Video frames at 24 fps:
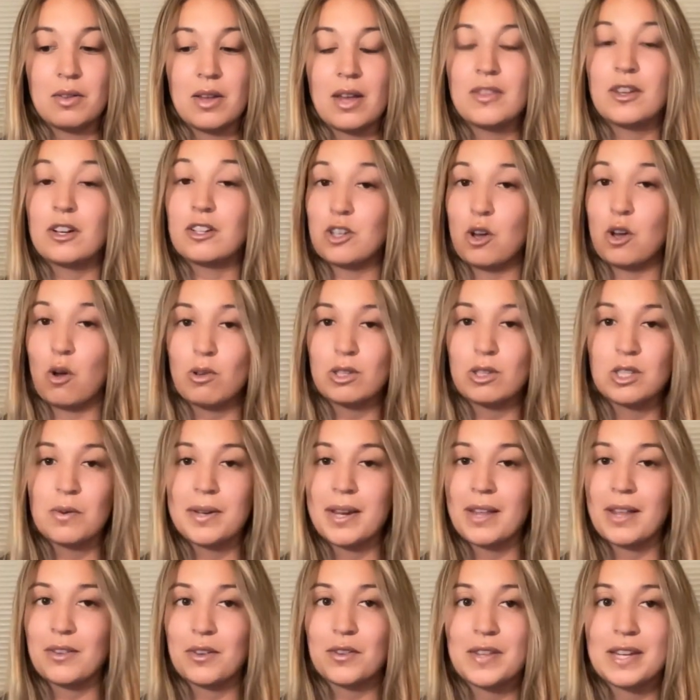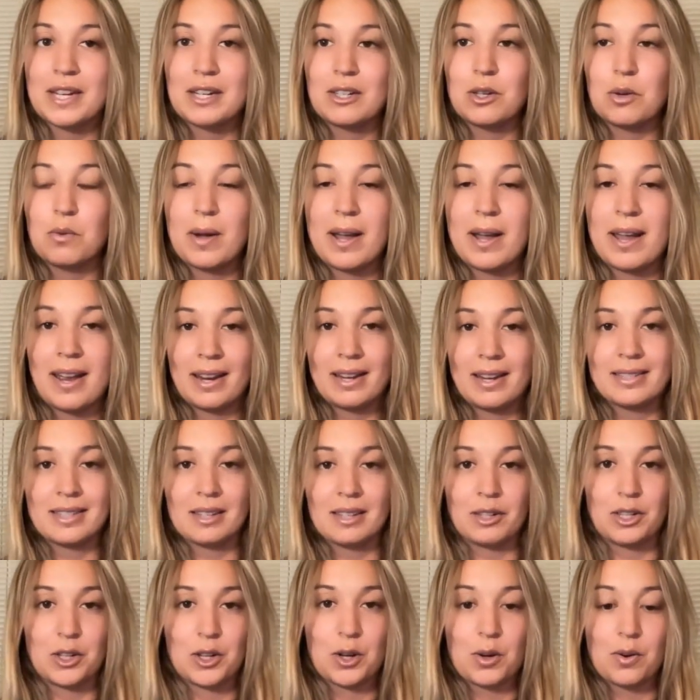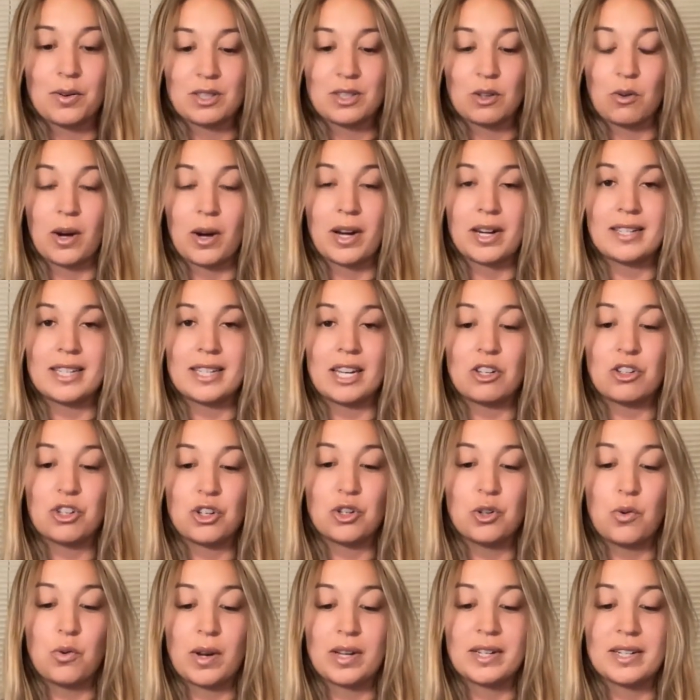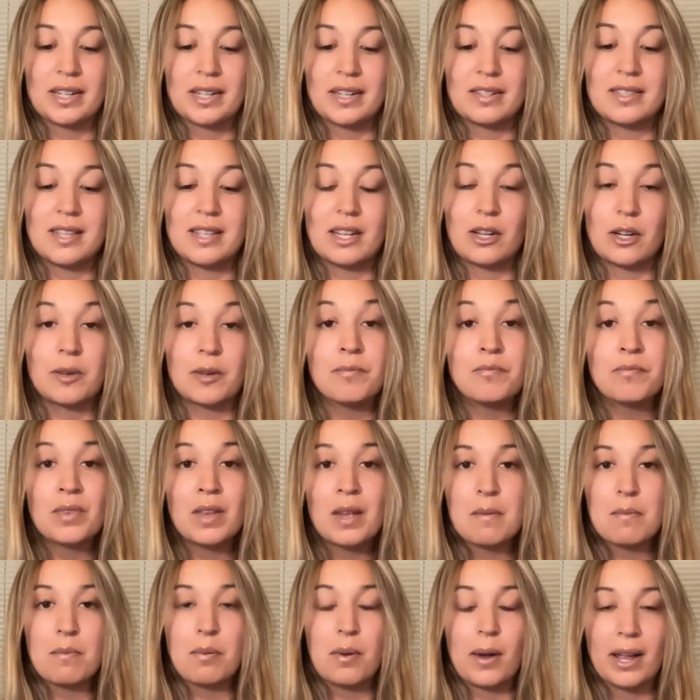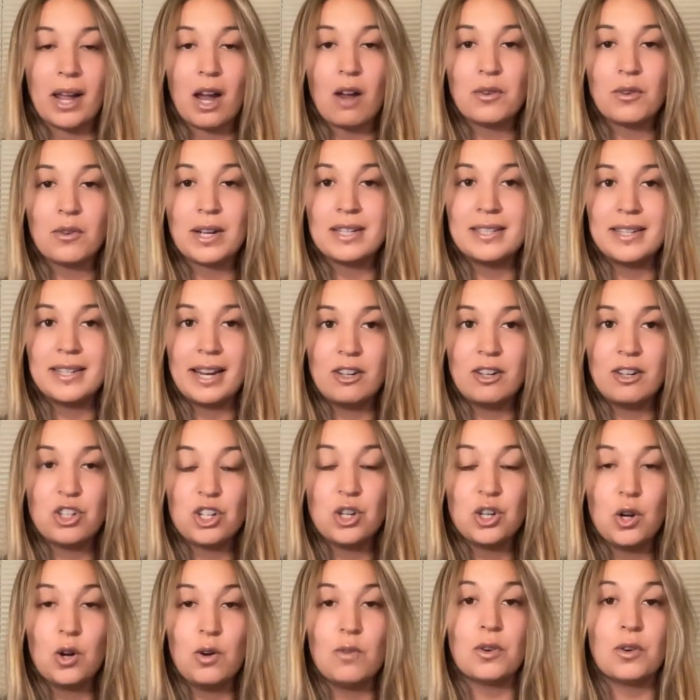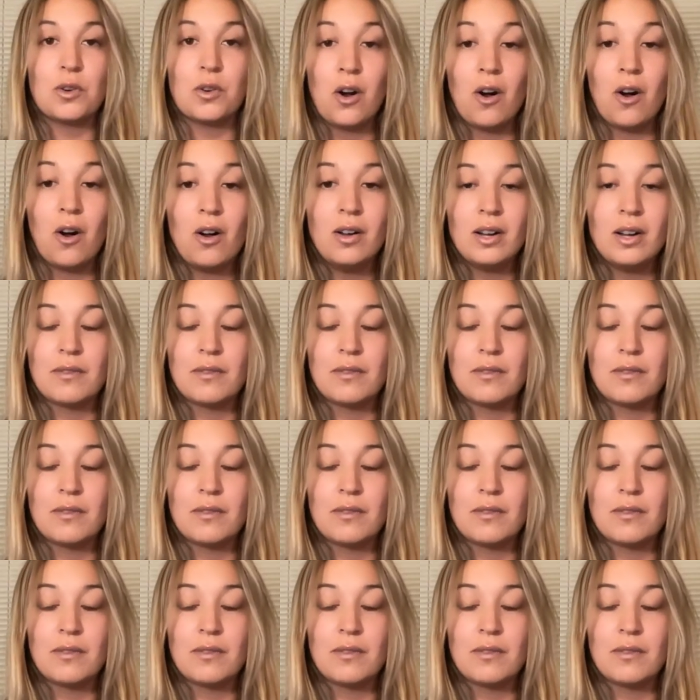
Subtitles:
There's also another thing to weigh is that, is the organization going to consider playoff contention overall?